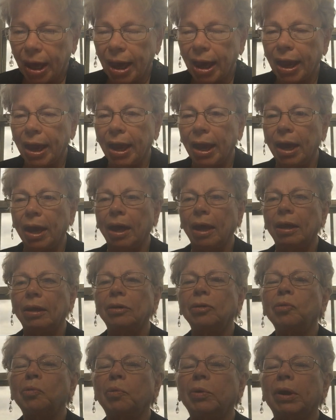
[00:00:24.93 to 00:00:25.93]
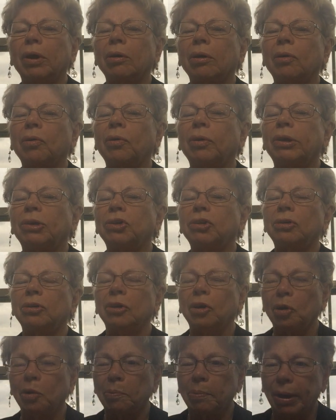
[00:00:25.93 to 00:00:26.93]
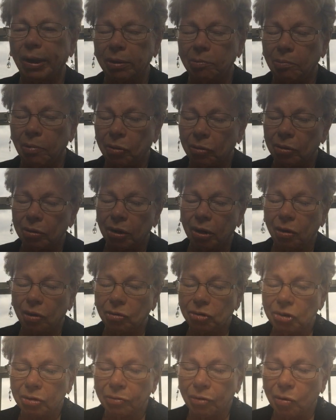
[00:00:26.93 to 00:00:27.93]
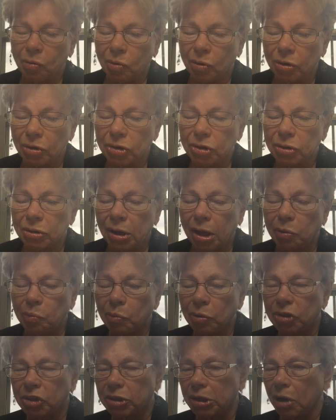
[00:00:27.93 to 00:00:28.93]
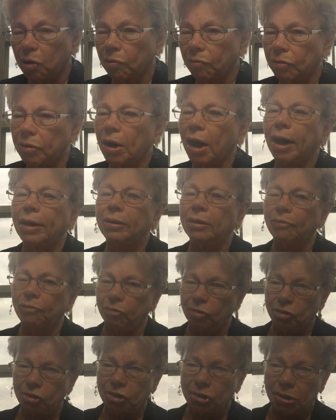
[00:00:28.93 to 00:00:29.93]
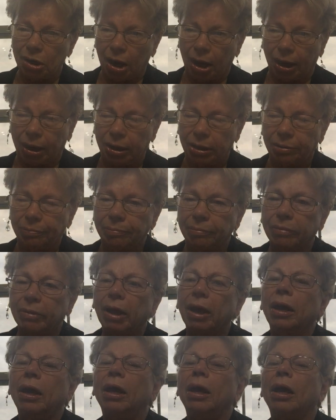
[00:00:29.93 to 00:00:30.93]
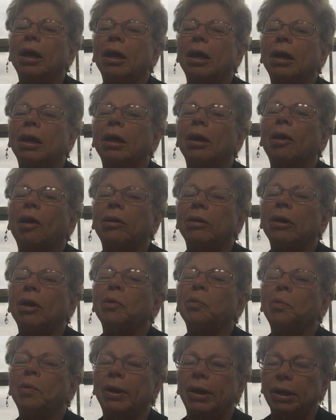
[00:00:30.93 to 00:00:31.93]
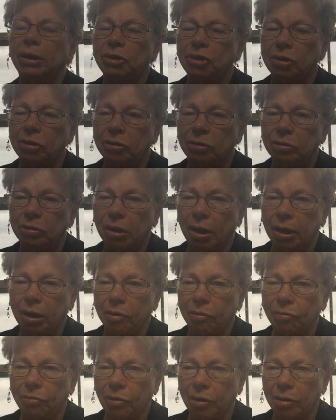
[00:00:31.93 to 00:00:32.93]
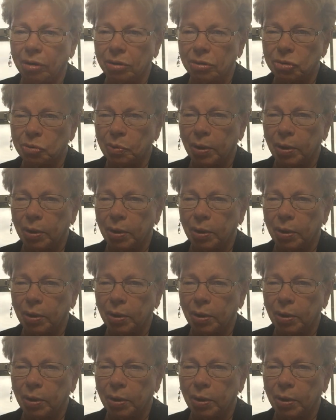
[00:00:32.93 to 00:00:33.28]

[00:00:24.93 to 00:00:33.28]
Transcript: and we are going to go by motor coach, of course, and we'll stay overnight the first night on our way to Niagara Falls.